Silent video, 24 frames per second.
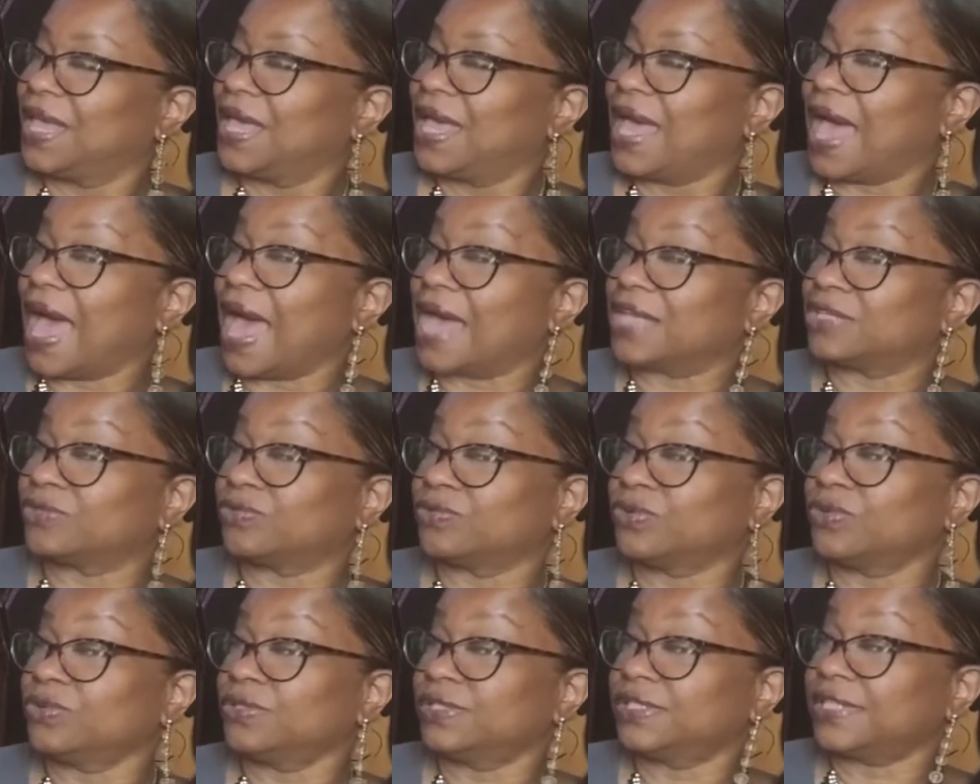As
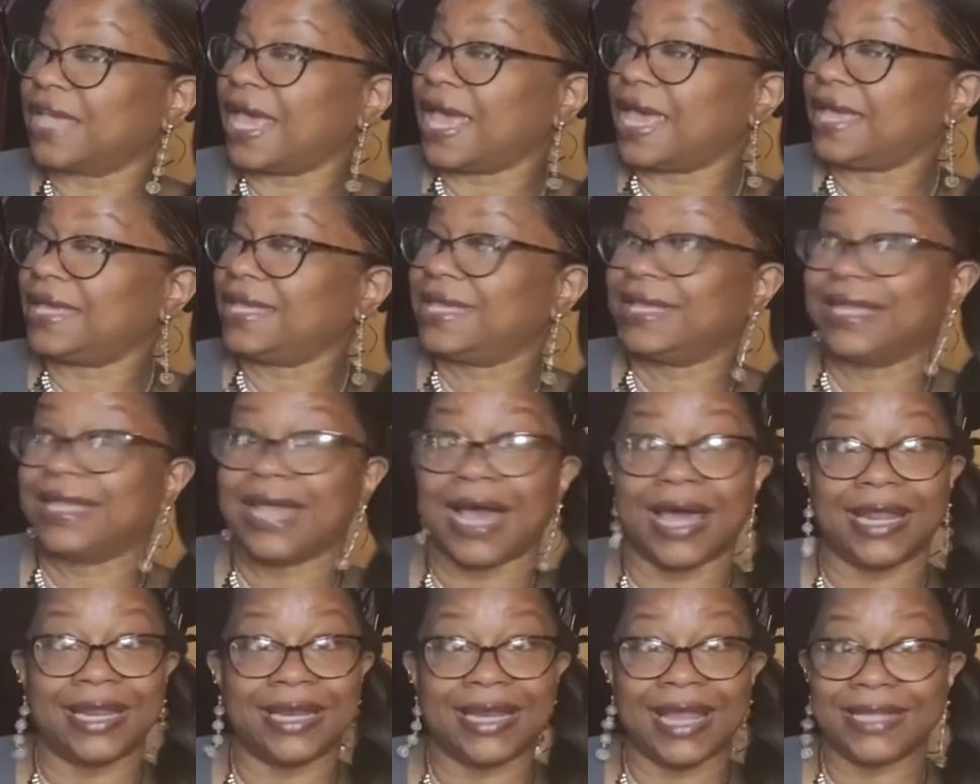Roo sang, he
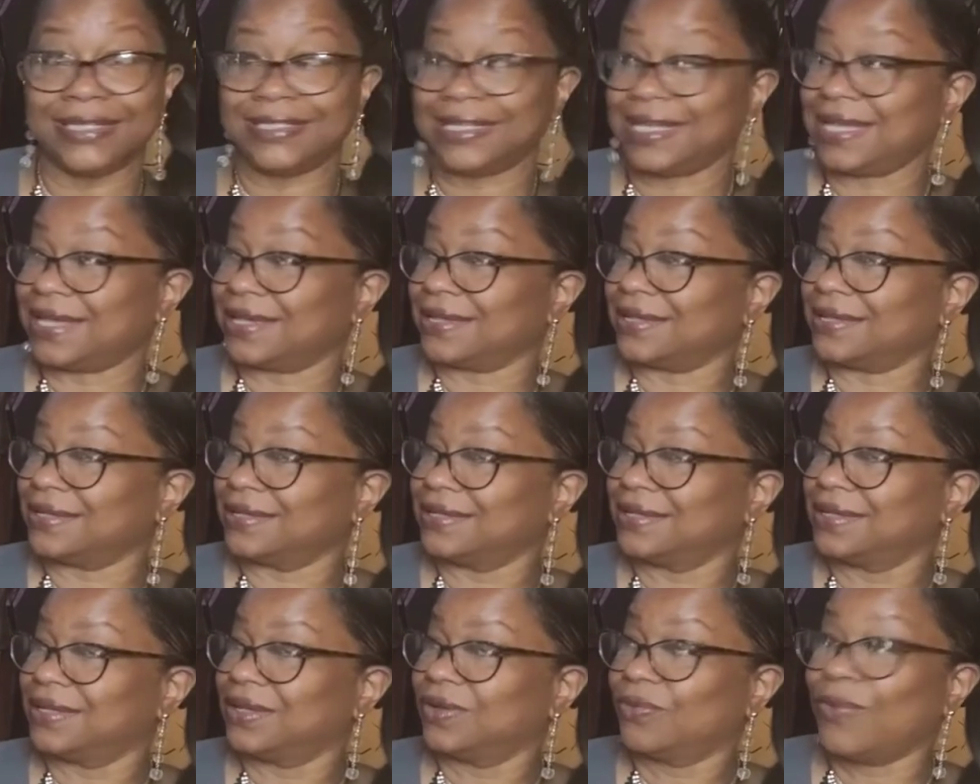got an idea.
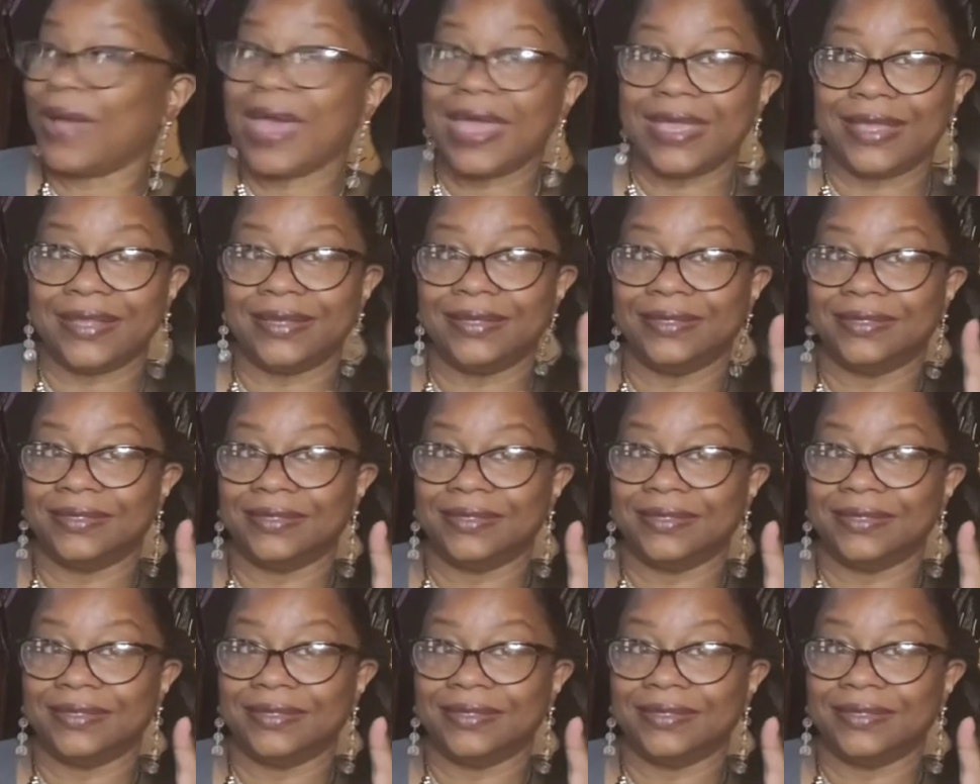Wait,